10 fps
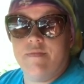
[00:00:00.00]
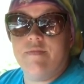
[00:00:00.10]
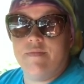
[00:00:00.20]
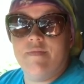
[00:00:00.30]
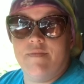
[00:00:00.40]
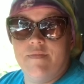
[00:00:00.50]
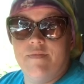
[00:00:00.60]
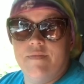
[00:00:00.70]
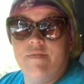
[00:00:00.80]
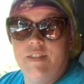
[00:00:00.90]
about
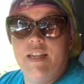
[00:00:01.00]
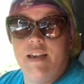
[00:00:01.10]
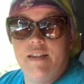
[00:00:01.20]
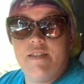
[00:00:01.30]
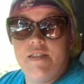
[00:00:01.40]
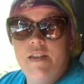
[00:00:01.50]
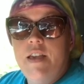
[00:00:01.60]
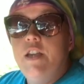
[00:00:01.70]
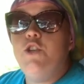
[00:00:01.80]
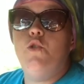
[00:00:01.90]
advertising. Yes, so
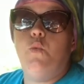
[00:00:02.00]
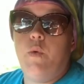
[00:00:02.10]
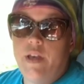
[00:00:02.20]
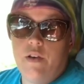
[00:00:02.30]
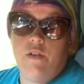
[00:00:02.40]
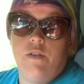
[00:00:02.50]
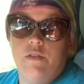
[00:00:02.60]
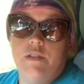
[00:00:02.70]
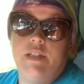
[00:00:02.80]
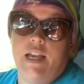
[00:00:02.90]
you will
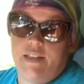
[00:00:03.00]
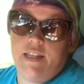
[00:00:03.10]
get